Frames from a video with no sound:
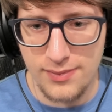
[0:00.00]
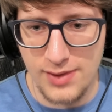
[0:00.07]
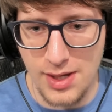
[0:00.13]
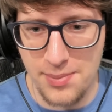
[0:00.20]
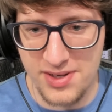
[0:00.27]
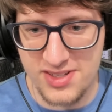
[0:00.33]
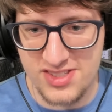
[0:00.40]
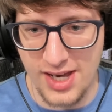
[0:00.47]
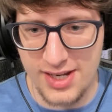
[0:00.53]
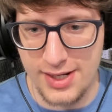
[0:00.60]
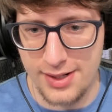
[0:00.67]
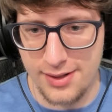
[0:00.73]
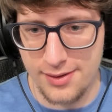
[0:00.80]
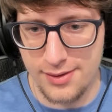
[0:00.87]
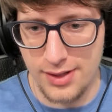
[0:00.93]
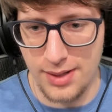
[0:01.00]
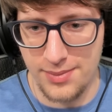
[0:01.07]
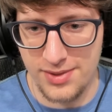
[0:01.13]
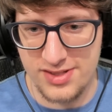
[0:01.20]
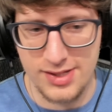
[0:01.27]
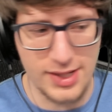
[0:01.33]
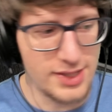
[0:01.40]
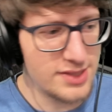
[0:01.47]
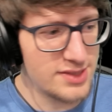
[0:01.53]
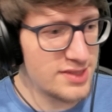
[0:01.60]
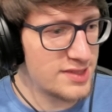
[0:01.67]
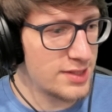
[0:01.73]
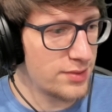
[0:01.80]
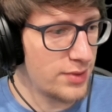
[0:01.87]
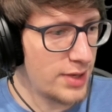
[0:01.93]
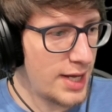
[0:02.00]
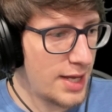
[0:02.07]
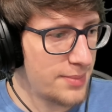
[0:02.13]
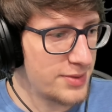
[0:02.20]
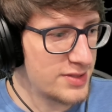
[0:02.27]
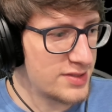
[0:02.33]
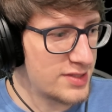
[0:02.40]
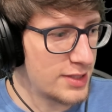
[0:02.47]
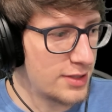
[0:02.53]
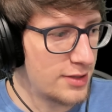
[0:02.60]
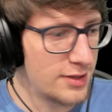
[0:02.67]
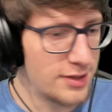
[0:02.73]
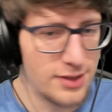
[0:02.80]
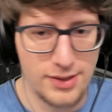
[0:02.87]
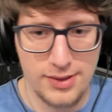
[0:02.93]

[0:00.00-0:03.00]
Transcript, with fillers: I'm excited. I'm excited to see what happens here.